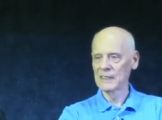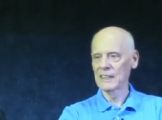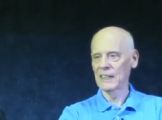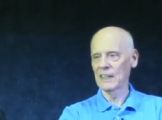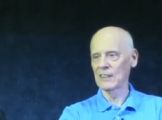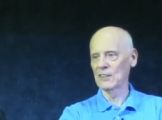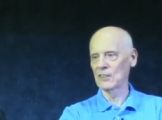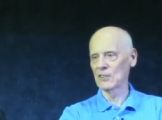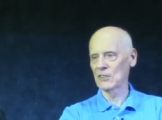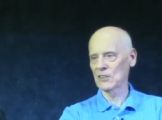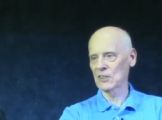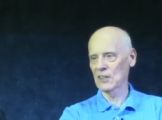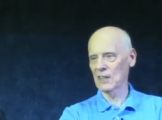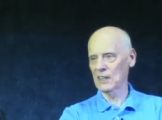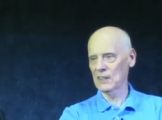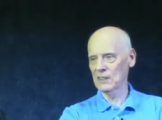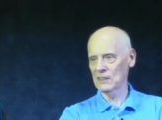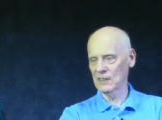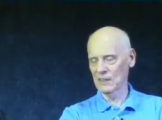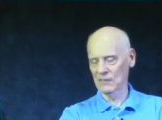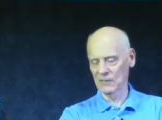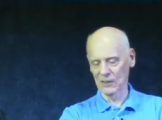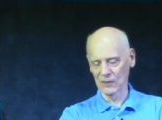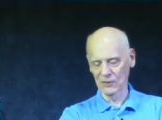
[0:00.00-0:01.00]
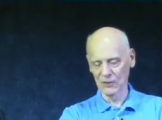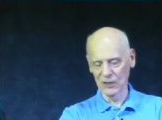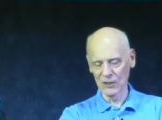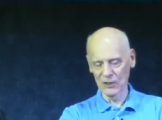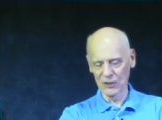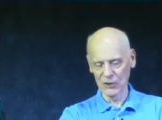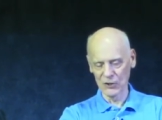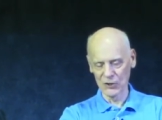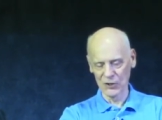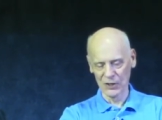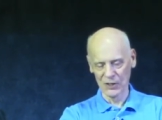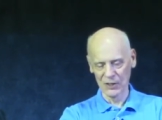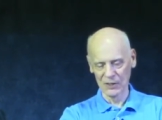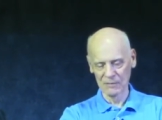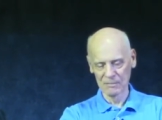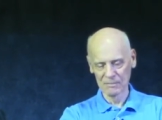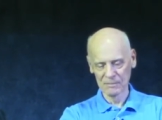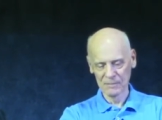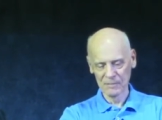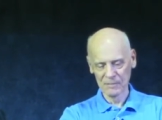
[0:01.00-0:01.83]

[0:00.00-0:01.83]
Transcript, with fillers: in the scientific literature